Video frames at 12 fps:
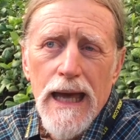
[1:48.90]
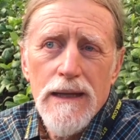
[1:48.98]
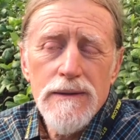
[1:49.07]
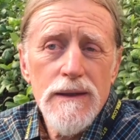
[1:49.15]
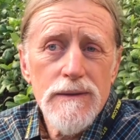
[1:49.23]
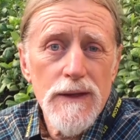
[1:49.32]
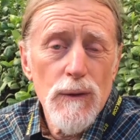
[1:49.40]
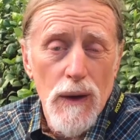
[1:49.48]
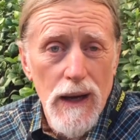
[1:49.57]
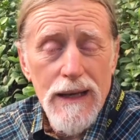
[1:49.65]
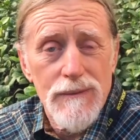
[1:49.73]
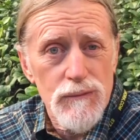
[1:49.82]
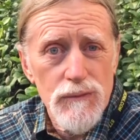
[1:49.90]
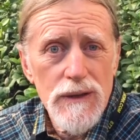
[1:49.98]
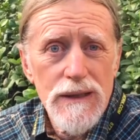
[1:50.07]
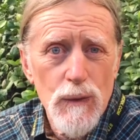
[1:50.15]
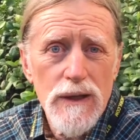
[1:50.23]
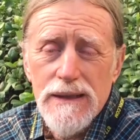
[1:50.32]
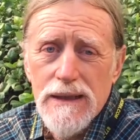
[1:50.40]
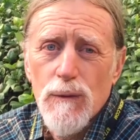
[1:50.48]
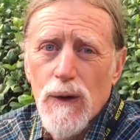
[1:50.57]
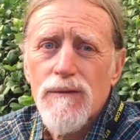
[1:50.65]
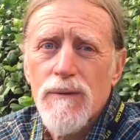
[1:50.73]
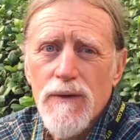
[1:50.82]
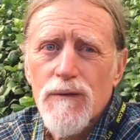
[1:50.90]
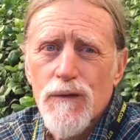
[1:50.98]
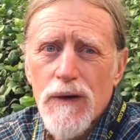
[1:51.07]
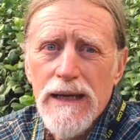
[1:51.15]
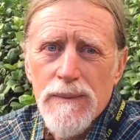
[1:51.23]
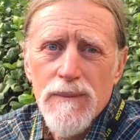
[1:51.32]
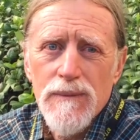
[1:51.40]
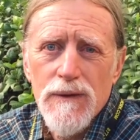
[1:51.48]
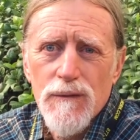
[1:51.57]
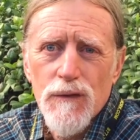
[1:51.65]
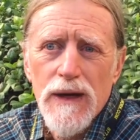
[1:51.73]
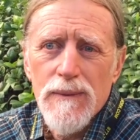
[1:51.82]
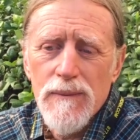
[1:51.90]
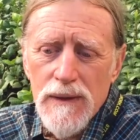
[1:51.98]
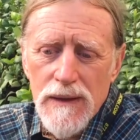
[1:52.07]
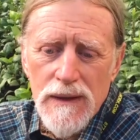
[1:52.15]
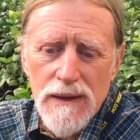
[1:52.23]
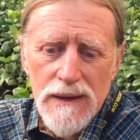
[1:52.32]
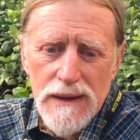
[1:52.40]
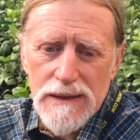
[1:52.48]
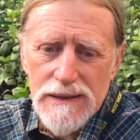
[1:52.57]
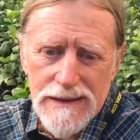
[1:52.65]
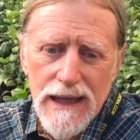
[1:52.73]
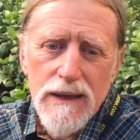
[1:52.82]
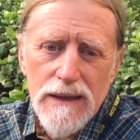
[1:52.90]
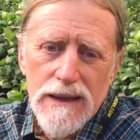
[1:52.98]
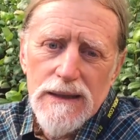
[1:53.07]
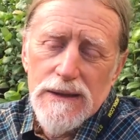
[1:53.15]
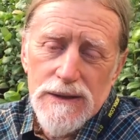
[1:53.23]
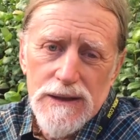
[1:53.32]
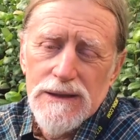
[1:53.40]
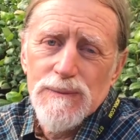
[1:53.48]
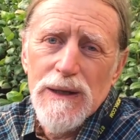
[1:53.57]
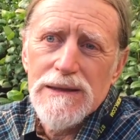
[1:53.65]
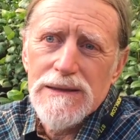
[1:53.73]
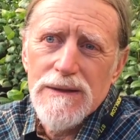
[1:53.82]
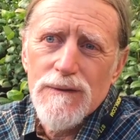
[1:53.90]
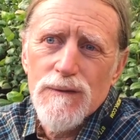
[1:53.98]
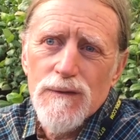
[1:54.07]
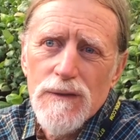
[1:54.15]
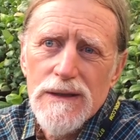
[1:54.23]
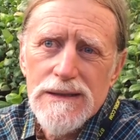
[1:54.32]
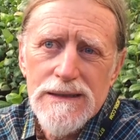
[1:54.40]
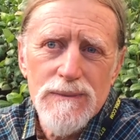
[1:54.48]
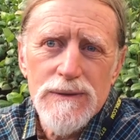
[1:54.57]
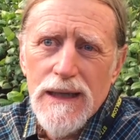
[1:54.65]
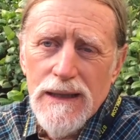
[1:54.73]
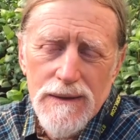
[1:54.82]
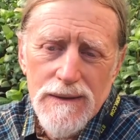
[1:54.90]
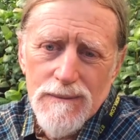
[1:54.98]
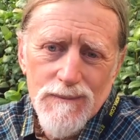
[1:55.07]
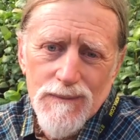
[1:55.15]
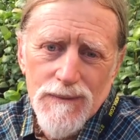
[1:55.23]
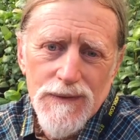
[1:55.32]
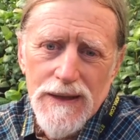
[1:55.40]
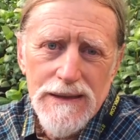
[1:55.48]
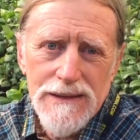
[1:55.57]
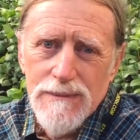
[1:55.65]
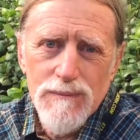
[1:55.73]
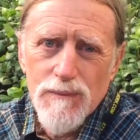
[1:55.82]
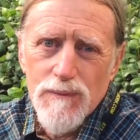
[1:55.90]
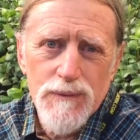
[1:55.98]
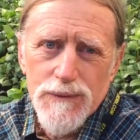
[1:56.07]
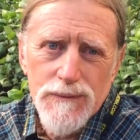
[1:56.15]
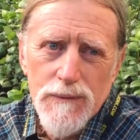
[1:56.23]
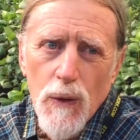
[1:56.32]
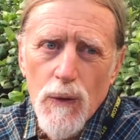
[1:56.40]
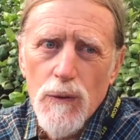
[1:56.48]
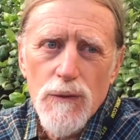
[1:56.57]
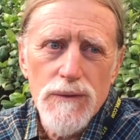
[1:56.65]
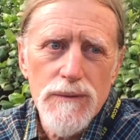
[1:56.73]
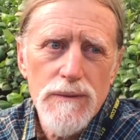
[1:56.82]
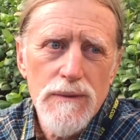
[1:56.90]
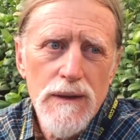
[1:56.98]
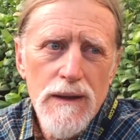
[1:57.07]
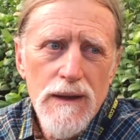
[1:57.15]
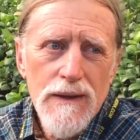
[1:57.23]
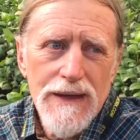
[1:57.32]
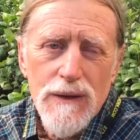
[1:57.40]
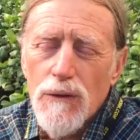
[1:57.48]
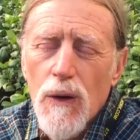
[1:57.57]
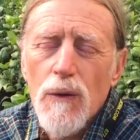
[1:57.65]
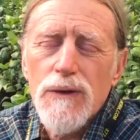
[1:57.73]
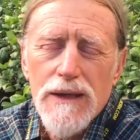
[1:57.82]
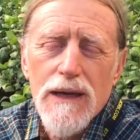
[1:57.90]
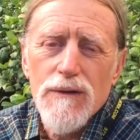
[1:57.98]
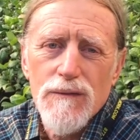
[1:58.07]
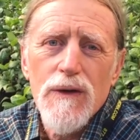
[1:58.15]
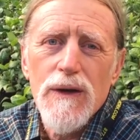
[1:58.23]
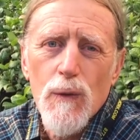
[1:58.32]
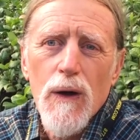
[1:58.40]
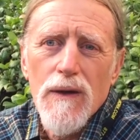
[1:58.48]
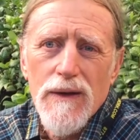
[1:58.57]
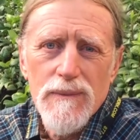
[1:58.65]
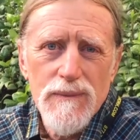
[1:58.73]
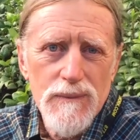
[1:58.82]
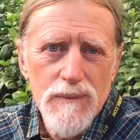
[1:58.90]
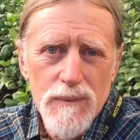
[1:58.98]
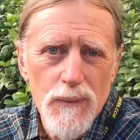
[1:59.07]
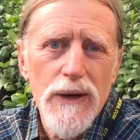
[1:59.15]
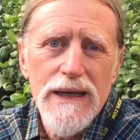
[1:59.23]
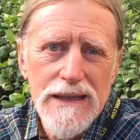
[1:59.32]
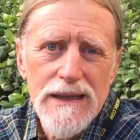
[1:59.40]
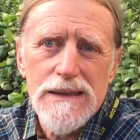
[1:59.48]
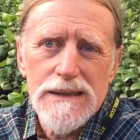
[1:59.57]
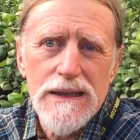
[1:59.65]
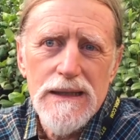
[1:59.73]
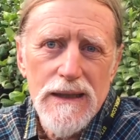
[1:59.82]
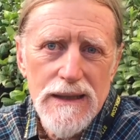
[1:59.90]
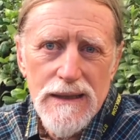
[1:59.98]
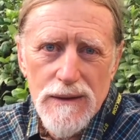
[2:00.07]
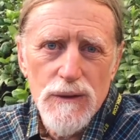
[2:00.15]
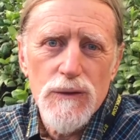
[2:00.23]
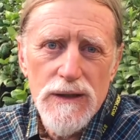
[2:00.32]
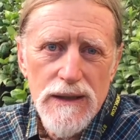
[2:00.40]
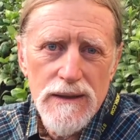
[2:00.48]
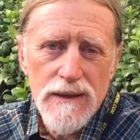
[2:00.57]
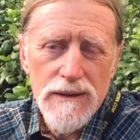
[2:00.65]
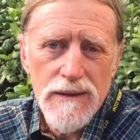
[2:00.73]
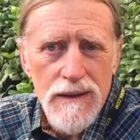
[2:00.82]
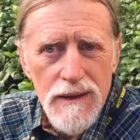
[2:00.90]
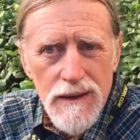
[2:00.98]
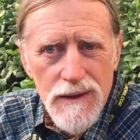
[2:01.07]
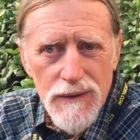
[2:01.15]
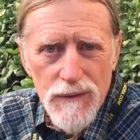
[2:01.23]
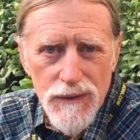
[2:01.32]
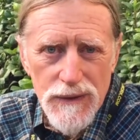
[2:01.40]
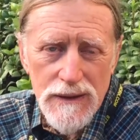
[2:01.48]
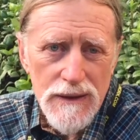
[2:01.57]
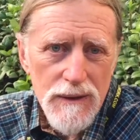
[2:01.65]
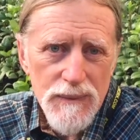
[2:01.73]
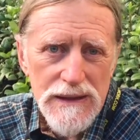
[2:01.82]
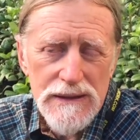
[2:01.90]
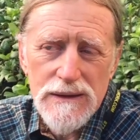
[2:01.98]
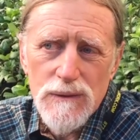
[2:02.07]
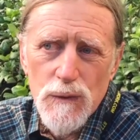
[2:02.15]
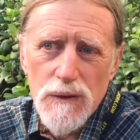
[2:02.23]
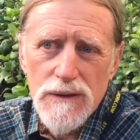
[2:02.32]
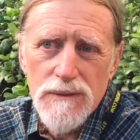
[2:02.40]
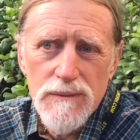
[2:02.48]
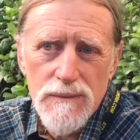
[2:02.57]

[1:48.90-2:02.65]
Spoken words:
And that I really wanted to get away from the frame. The frame is delicate, it's expensive, it seems like they don't hold together very well. They break easily, they get glued in, and they're thin little pieces of wood.